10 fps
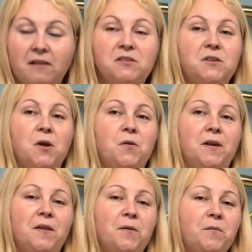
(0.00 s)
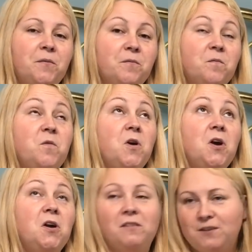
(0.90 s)
out slowly though.
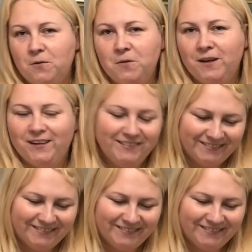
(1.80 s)
Very slowly.